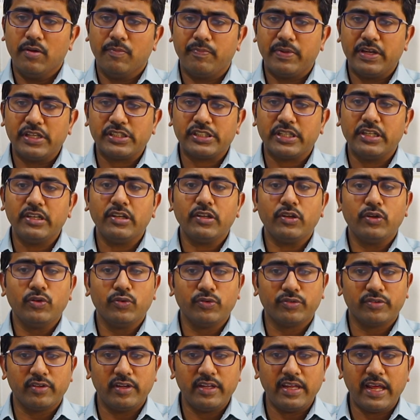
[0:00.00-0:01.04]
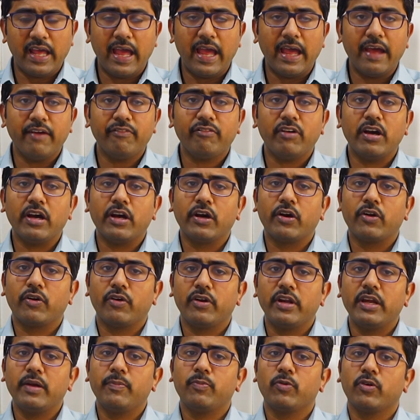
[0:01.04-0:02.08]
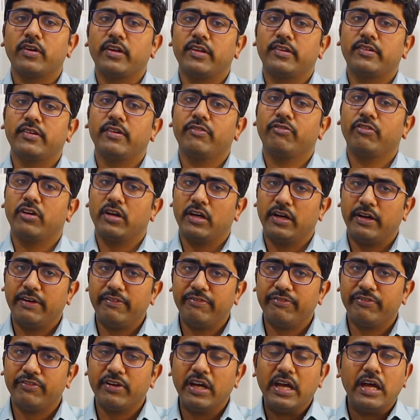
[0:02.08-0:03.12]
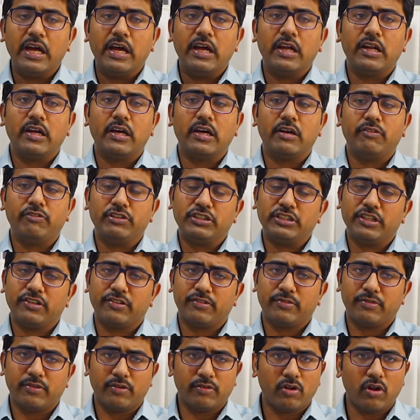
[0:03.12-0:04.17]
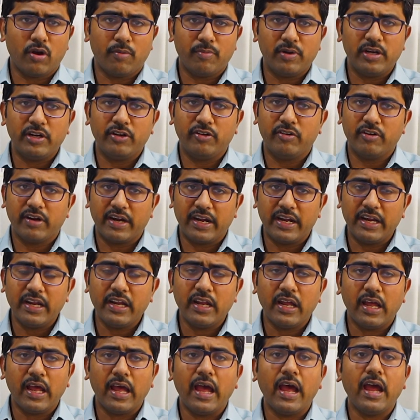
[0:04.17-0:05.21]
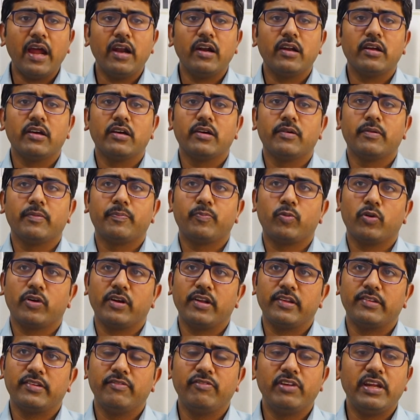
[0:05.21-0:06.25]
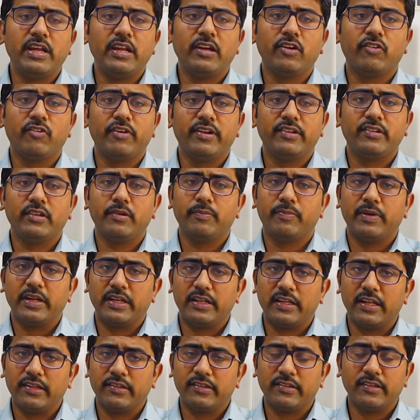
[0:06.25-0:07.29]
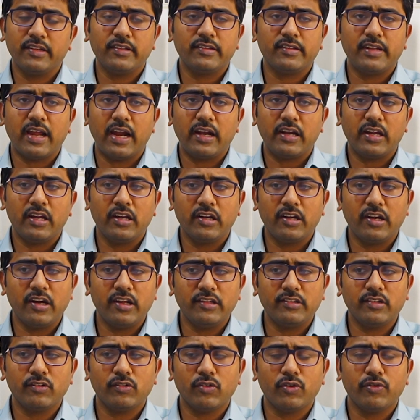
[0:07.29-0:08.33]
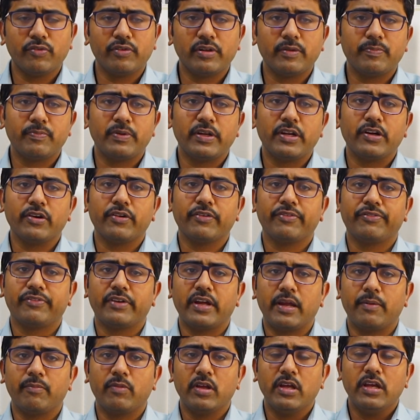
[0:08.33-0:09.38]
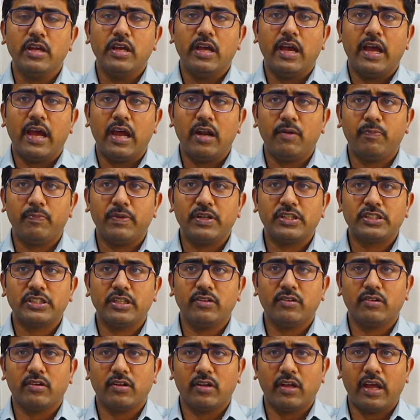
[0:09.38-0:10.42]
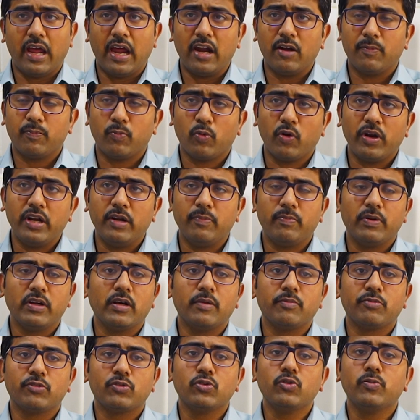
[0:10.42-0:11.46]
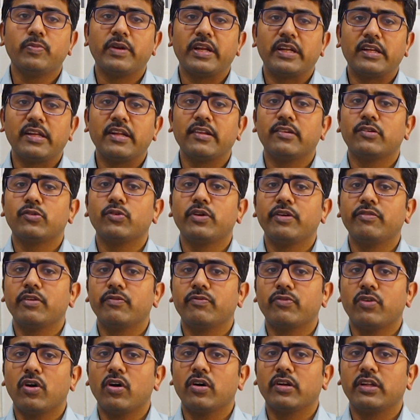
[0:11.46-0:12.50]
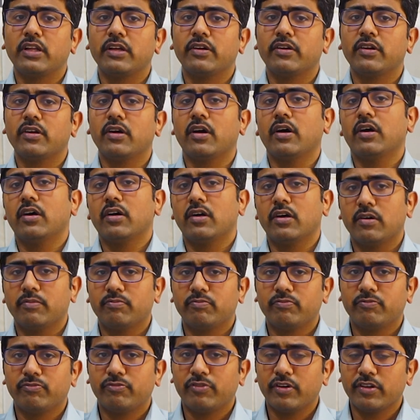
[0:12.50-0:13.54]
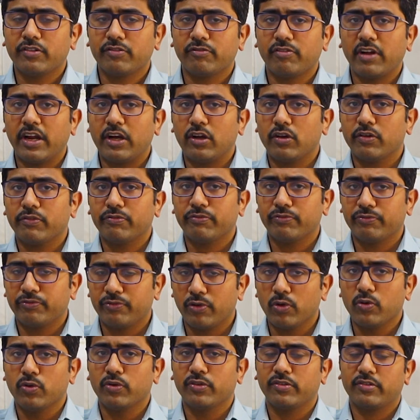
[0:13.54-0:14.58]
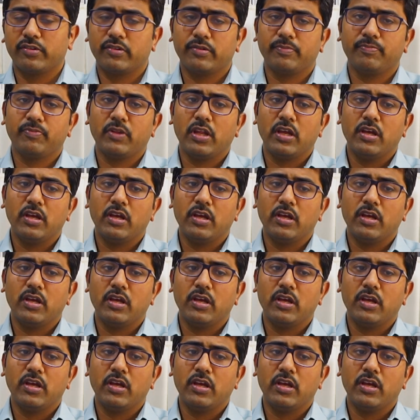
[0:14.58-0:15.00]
Patient usually have a chronic progressive cough uh, which is normally dry and uh, progressively increasing breathlessness that increases over a period of time and patient at point becomes too breathless to even walk their uh, first flight of floors